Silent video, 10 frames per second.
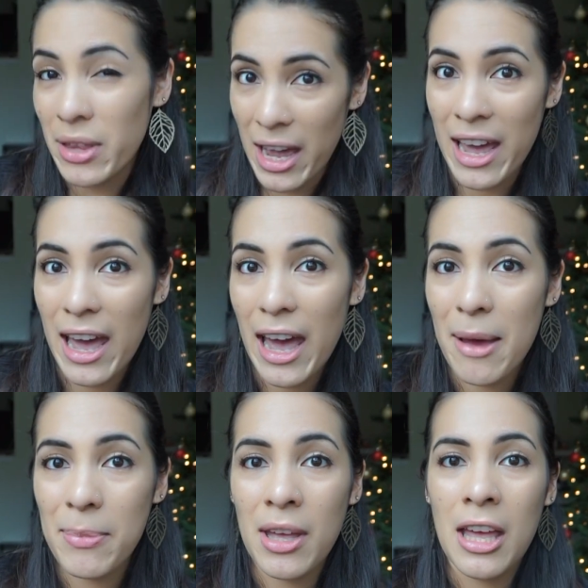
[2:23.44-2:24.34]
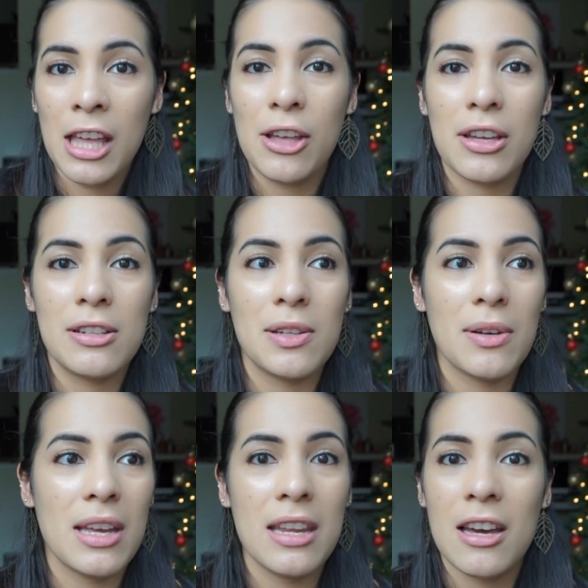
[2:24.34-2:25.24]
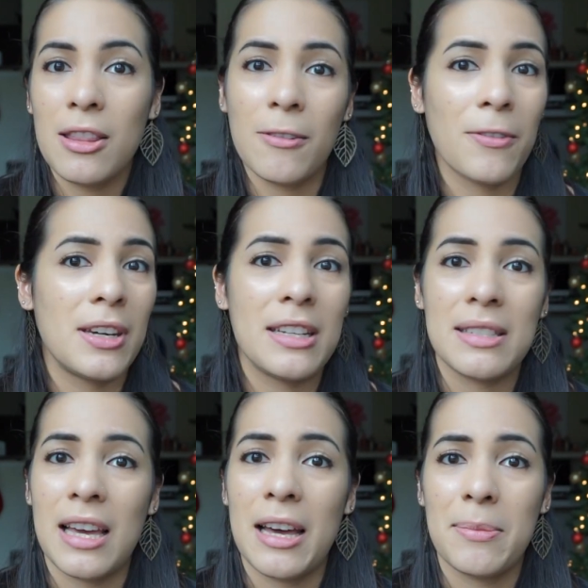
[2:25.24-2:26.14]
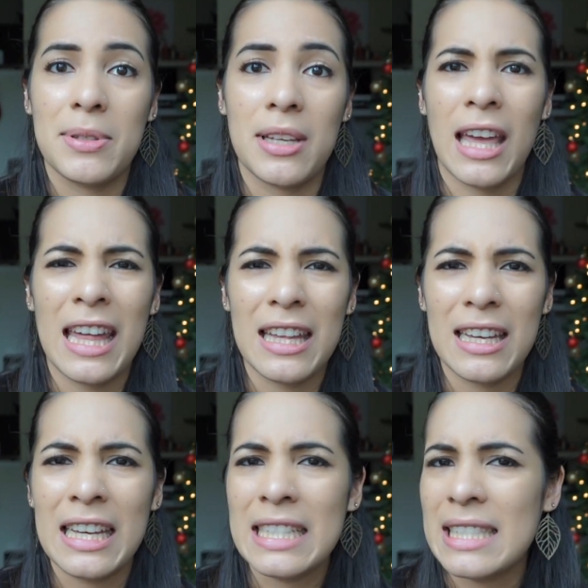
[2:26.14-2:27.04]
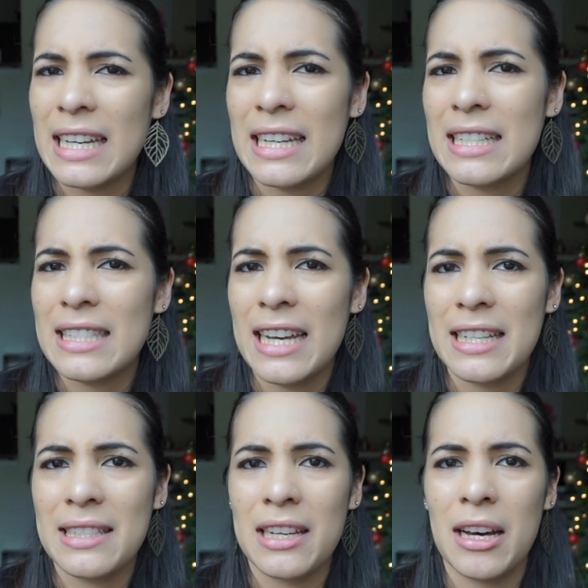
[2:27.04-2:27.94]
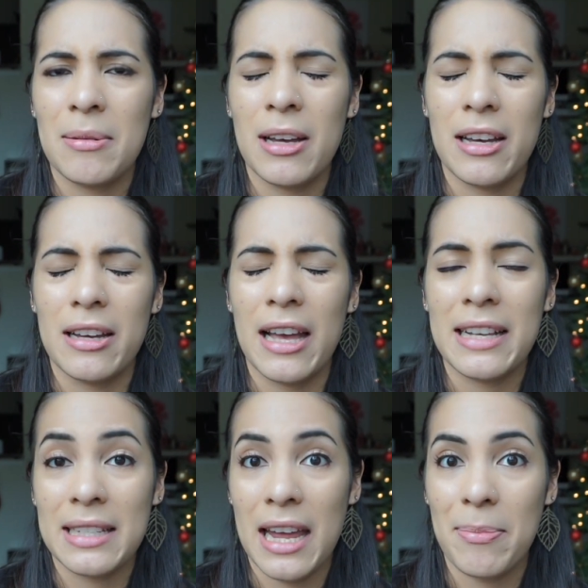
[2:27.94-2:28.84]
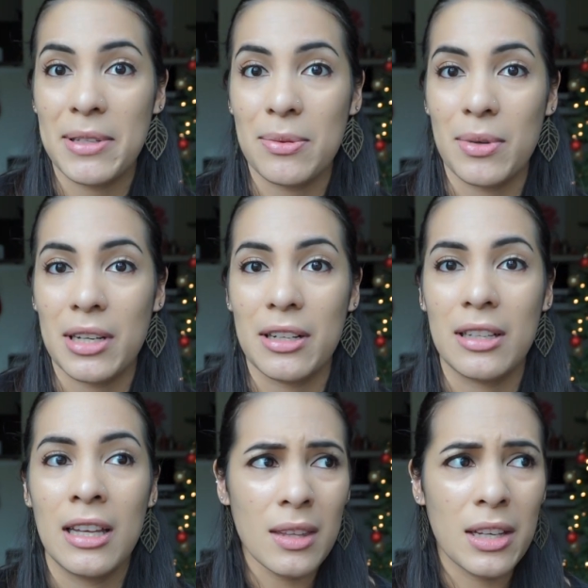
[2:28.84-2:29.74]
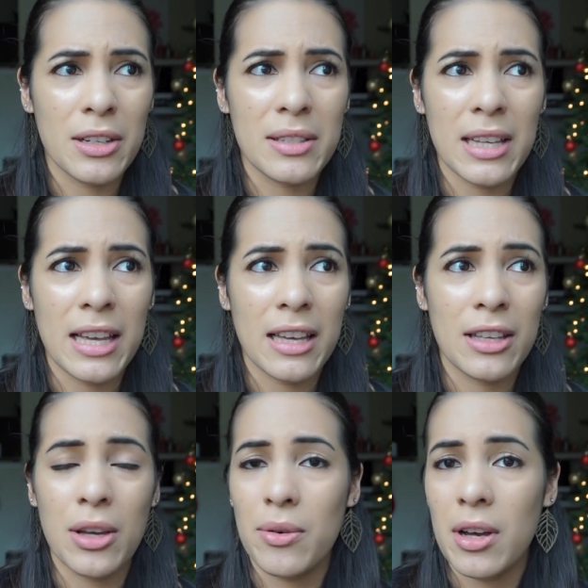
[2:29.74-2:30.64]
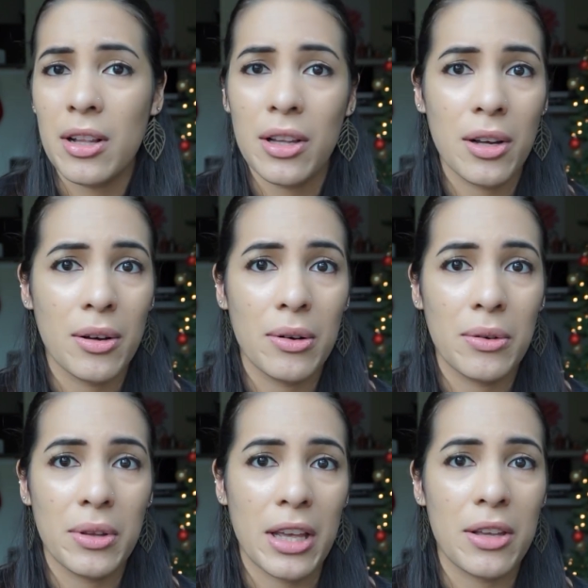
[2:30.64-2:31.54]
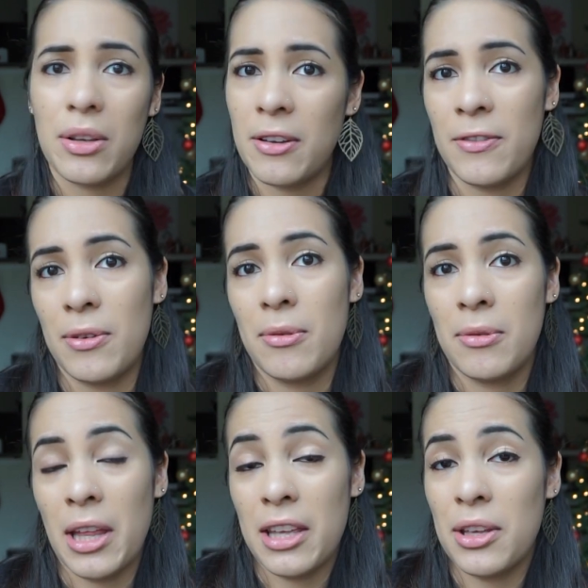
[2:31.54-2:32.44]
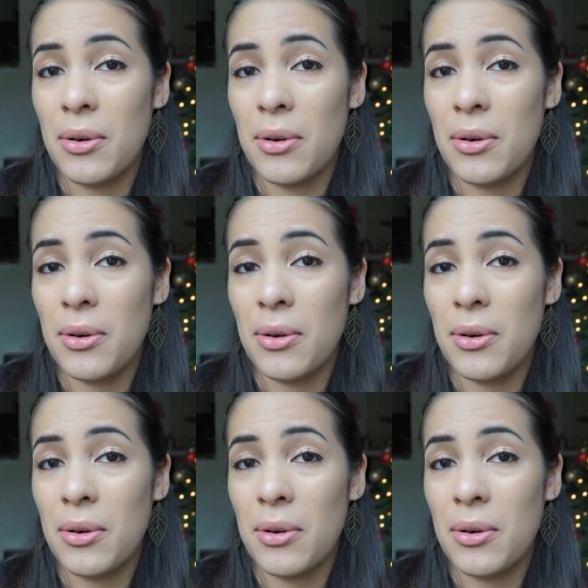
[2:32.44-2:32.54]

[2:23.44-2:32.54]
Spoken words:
that app. You can do any other fitness apps. Kayla It Signs has an app as well. There's like Yoga Glow that if you like